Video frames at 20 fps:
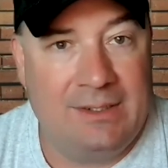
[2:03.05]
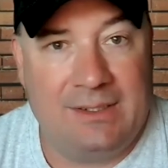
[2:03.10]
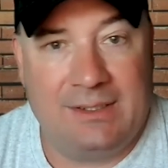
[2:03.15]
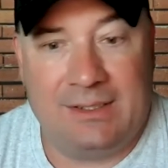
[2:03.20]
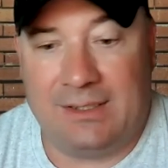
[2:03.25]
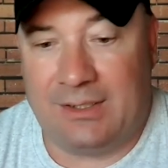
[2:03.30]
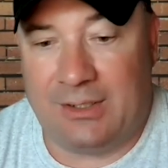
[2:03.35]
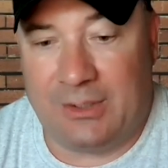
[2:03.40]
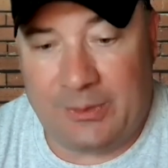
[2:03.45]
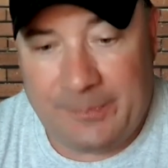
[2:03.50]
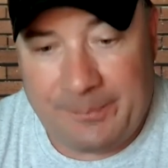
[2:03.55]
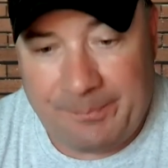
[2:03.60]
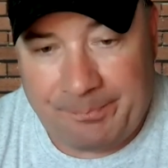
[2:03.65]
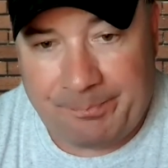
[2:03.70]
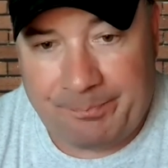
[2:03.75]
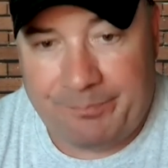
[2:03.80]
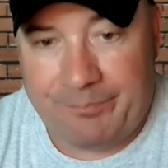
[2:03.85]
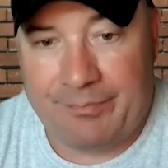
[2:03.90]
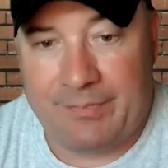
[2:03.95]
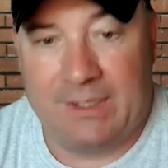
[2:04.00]
You
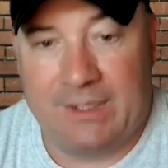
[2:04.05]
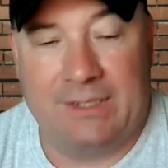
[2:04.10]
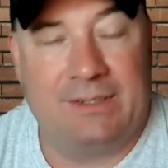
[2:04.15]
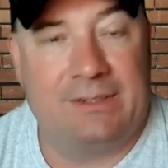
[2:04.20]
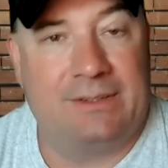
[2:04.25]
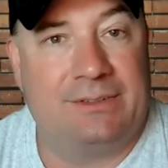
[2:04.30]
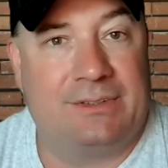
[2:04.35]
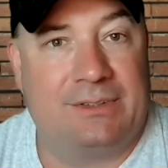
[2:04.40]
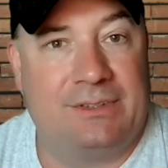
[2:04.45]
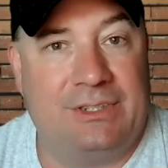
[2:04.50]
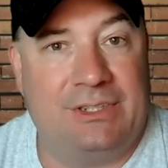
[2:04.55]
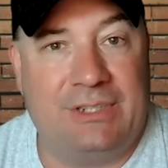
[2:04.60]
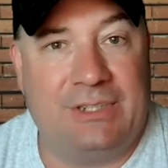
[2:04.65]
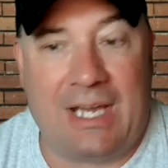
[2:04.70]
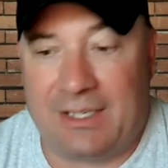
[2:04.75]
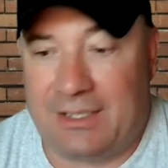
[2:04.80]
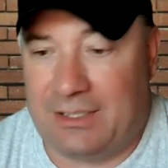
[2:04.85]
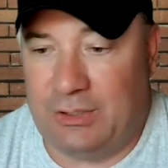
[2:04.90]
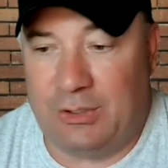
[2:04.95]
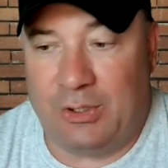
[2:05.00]

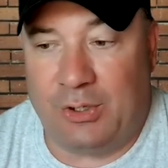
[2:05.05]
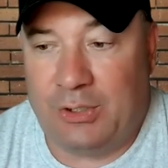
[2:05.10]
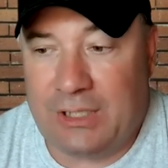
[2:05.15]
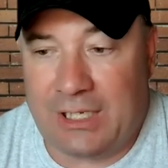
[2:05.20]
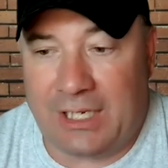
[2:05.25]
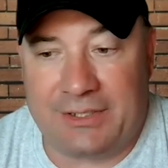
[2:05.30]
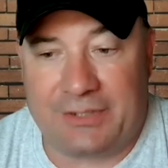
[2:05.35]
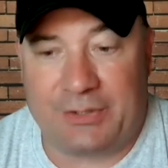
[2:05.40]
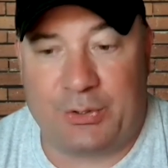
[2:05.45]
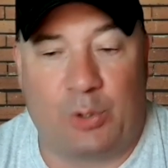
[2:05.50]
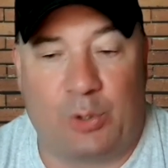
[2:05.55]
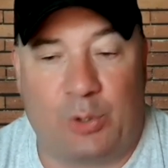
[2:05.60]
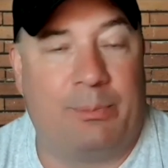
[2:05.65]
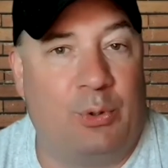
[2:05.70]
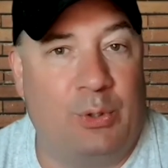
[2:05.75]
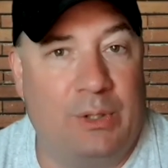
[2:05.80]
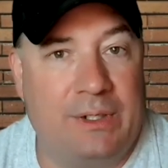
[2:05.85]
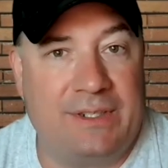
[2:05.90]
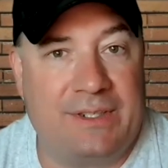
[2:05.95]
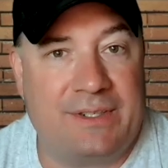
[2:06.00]
gotta score
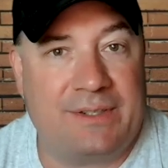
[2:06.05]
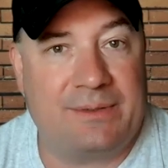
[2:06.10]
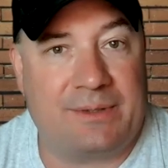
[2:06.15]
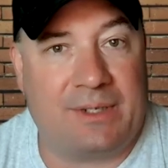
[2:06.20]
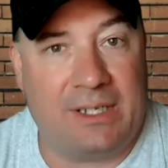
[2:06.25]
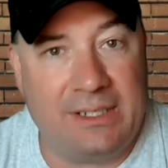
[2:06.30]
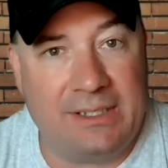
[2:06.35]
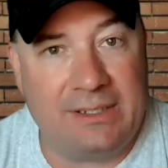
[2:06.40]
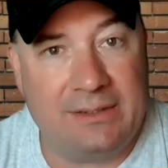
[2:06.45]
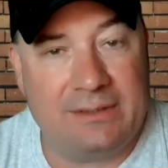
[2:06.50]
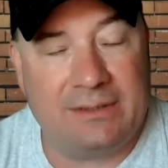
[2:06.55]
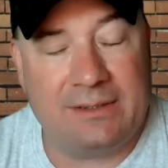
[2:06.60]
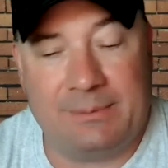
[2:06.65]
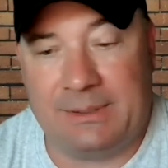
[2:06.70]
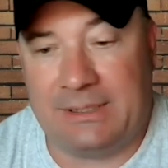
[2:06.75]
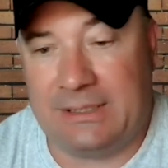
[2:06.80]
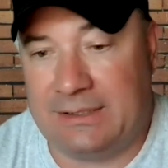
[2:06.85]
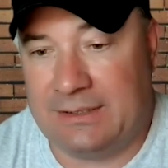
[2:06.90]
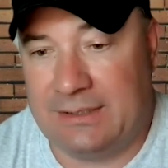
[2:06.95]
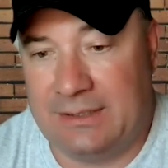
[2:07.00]
points, right? I
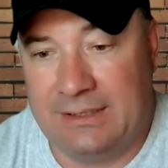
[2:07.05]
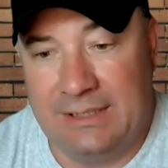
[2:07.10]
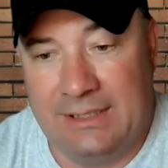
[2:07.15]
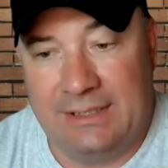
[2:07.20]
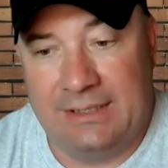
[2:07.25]
mean,